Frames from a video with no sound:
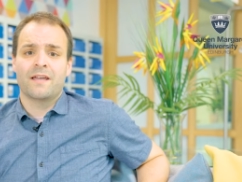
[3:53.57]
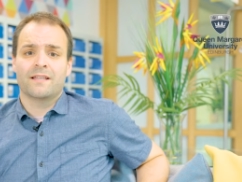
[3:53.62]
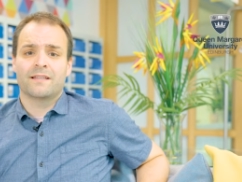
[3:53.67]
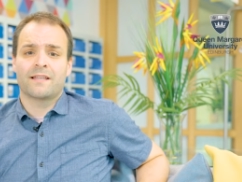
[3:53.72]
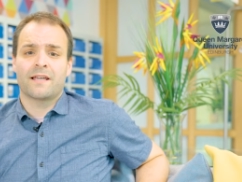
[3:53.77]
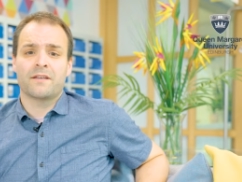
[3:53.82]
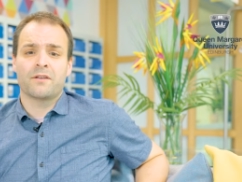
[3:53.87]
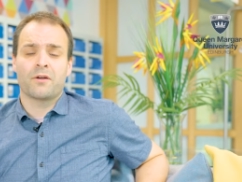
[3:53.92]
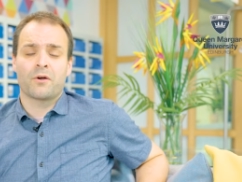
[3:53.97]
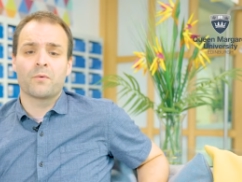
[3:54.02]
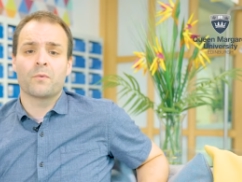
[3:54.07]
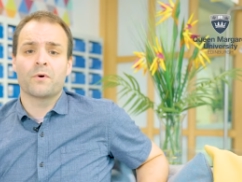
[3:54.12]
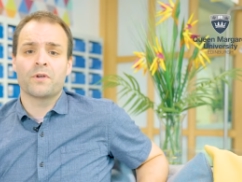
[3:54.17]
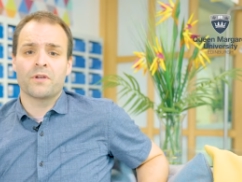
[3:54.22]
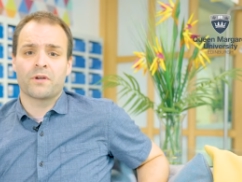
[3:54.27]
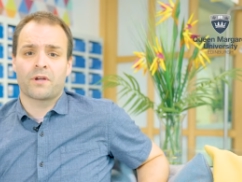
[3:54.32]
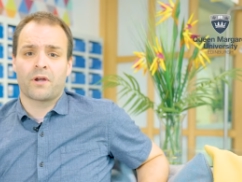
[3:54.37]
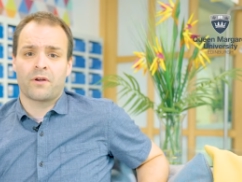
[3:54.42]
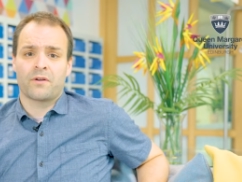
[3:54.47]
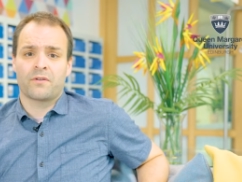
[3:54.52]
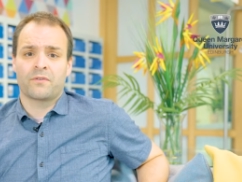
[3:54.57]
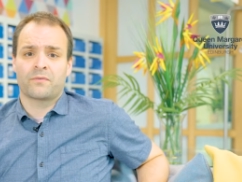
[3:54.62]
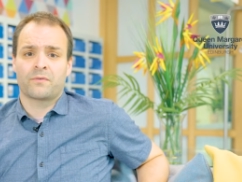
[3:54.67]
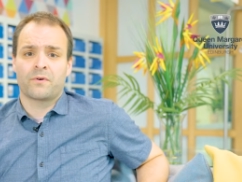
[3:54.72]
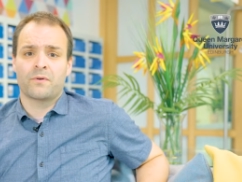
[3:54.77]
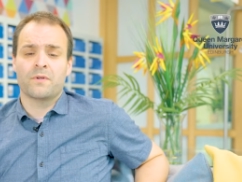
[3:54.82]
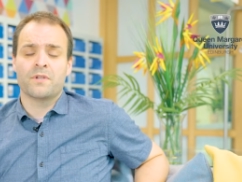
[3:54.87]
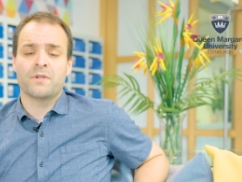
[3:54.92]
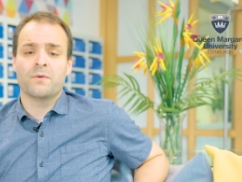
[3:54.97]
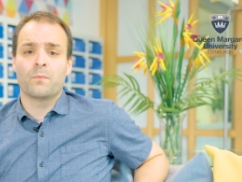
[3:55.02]
they know what you're going
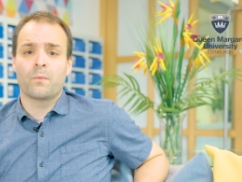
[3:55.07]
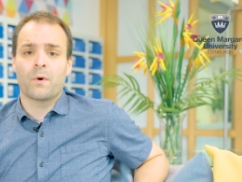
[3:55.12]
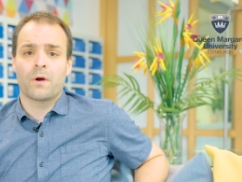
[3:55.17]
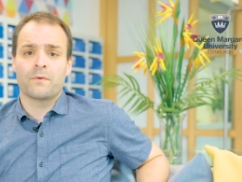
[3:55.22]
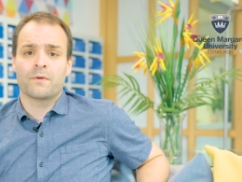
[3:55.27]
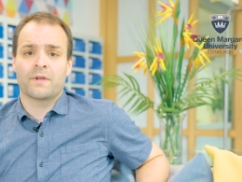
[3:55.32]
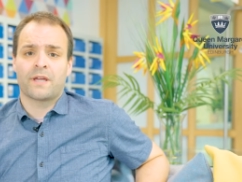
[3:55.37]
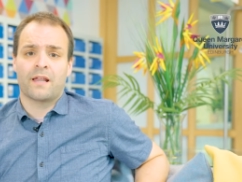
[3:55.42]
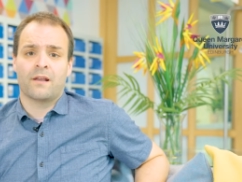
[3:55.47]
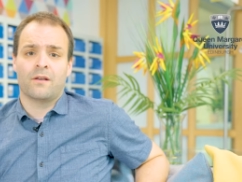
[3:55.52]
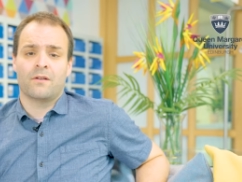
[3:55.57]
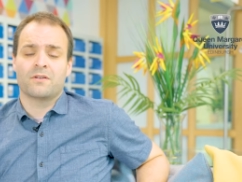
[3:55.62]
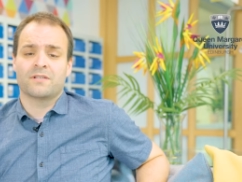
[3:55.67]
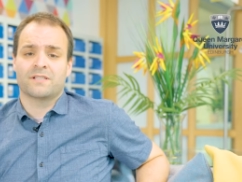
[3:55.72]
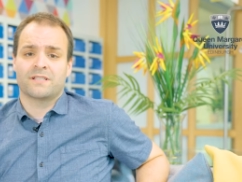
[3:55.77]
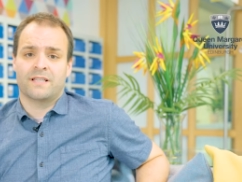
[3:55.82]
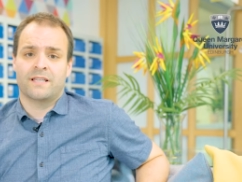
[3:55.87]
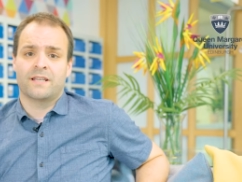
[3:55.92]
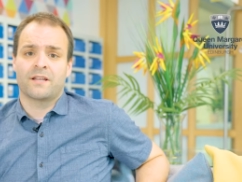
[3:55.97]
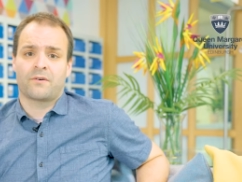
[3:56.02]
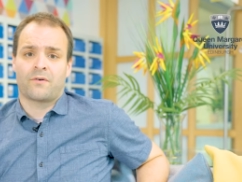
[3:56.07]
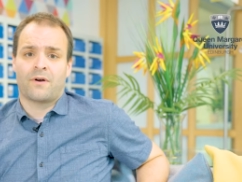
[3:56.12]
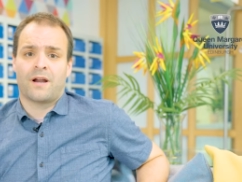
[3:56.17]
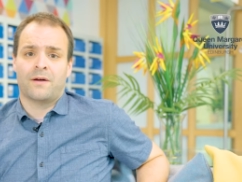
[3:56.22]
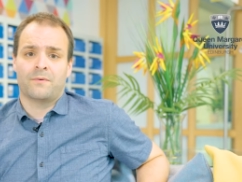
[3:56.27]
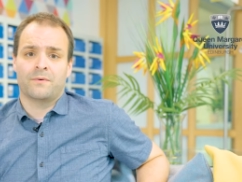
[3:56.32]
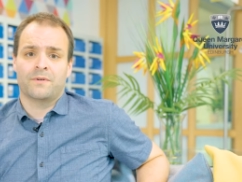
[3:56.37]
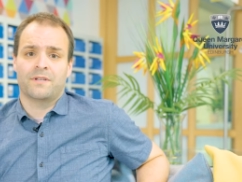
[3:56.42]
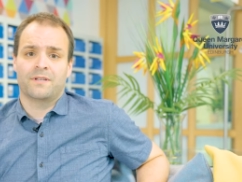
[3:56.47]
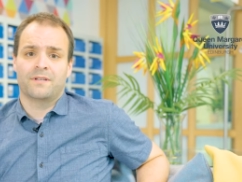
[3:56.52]
through and you won't get lost in the
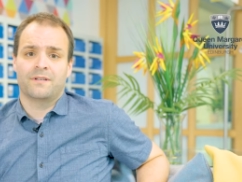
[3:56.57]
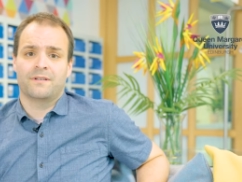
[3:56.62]
crowd.